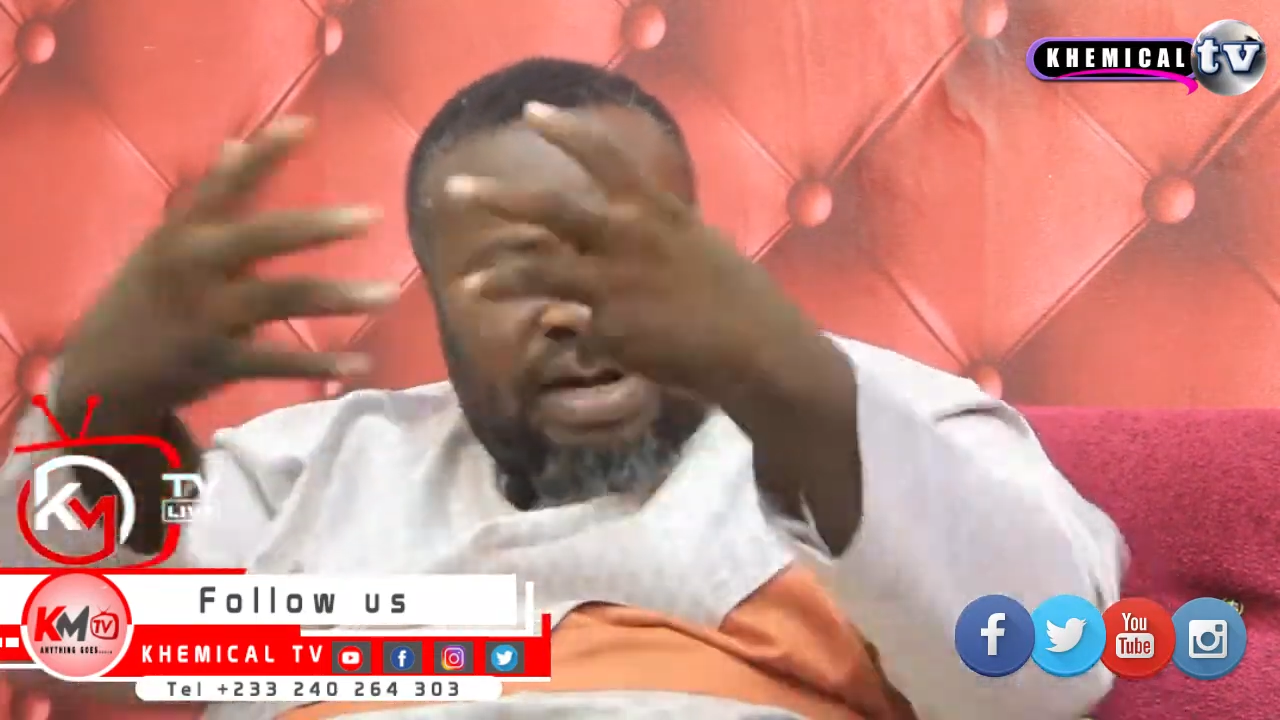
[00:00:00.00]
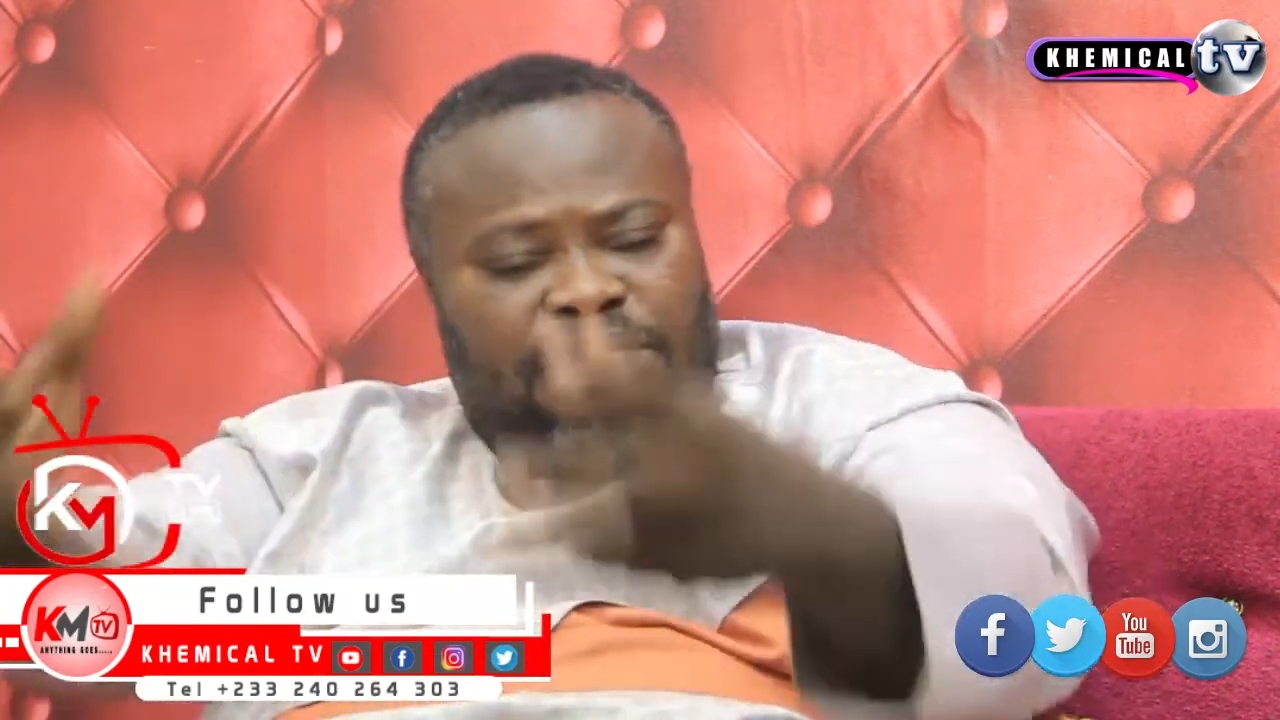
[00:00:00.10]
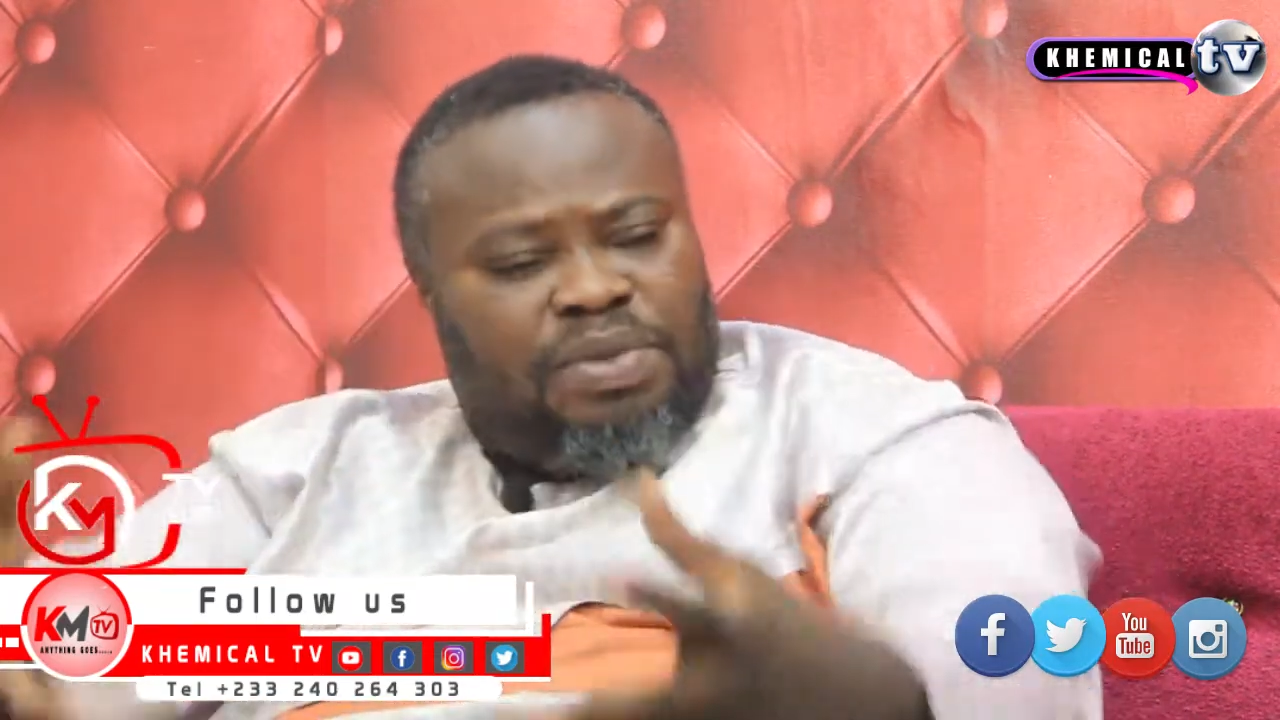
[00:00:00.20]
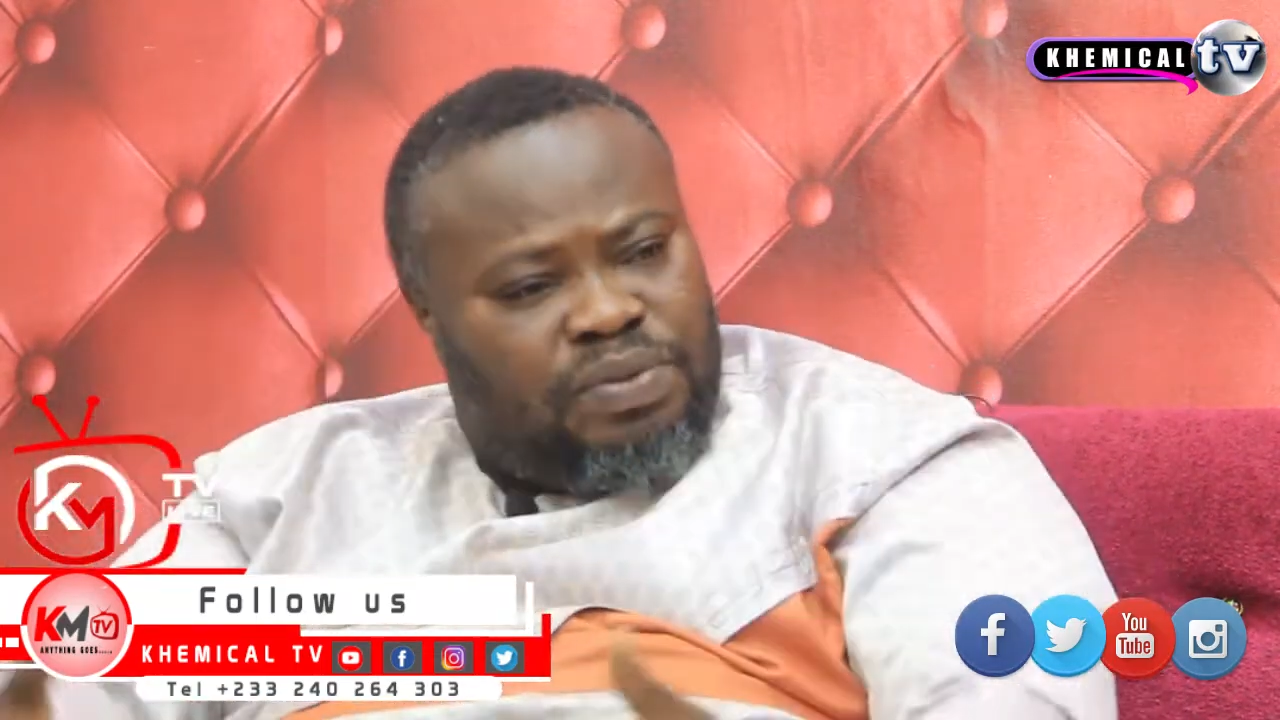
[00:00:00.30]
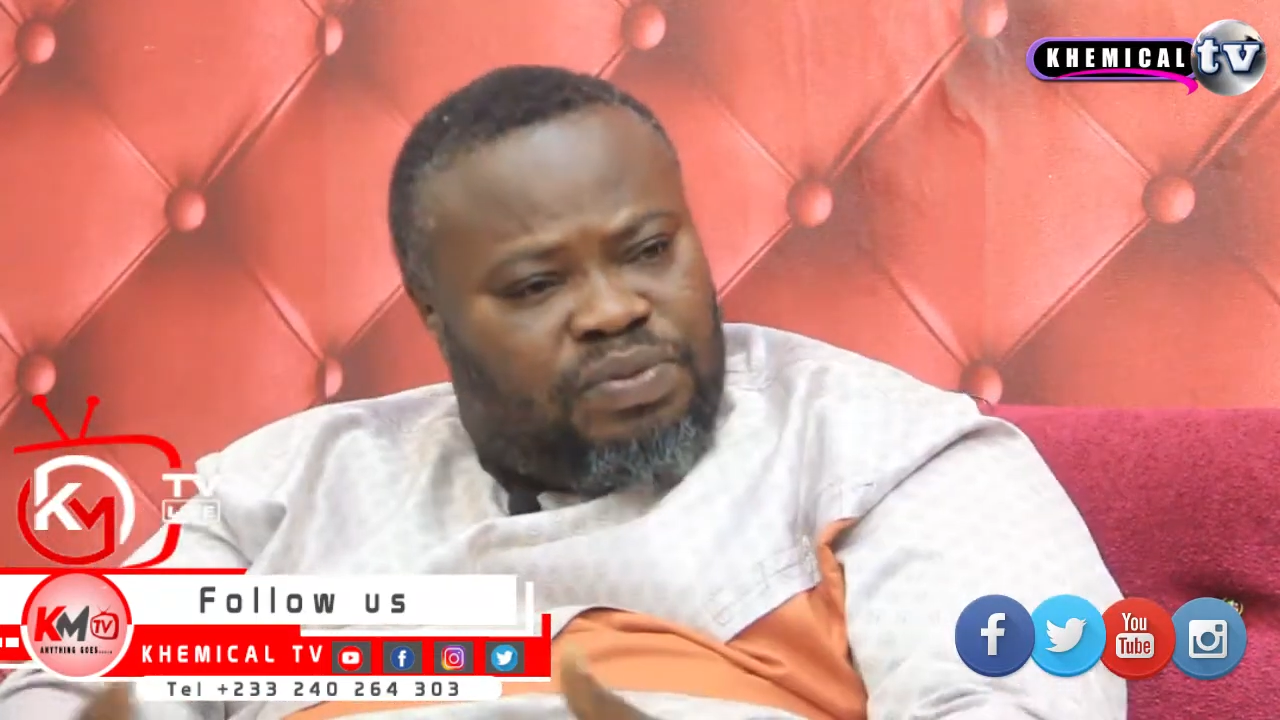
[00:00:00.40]
na
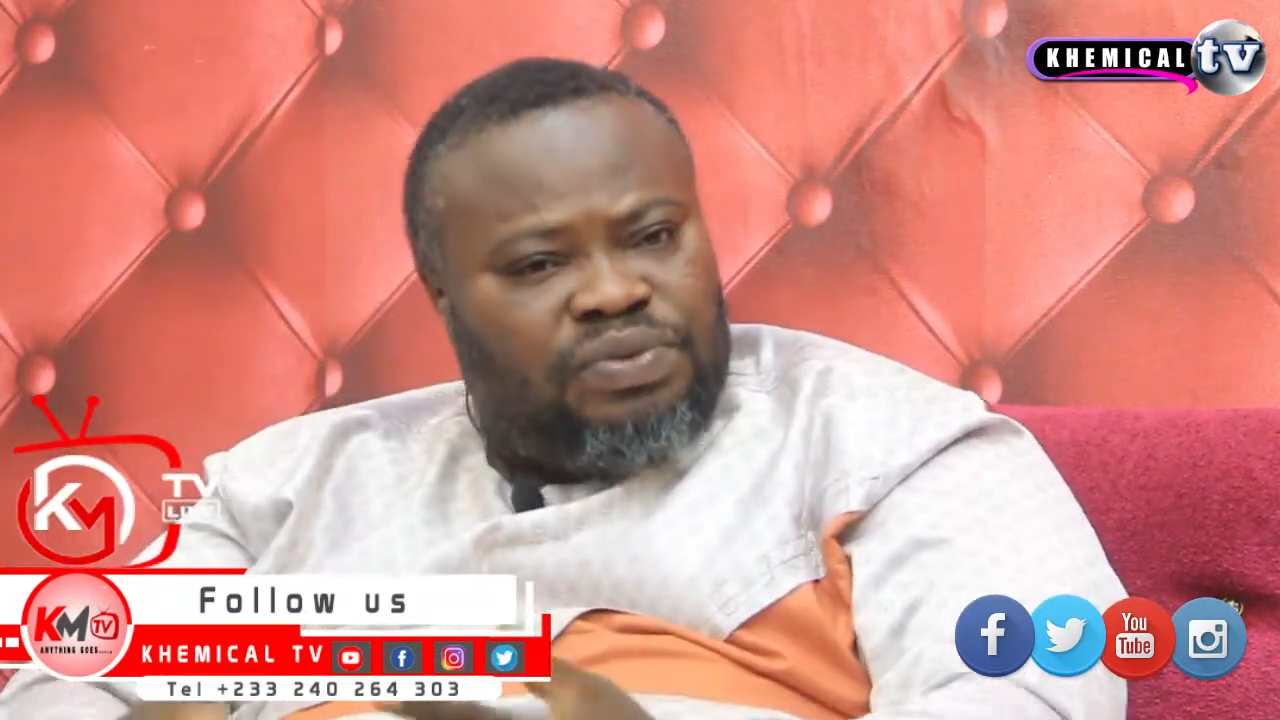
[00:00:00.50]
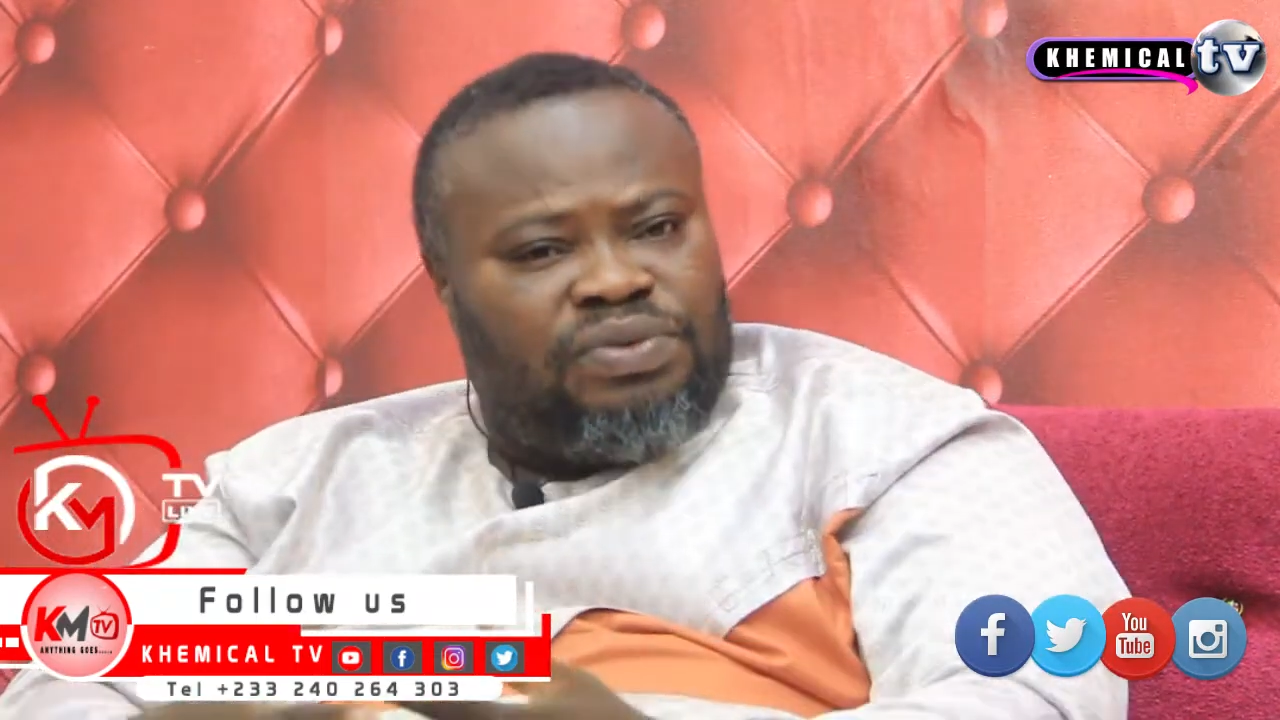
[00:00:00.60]
mom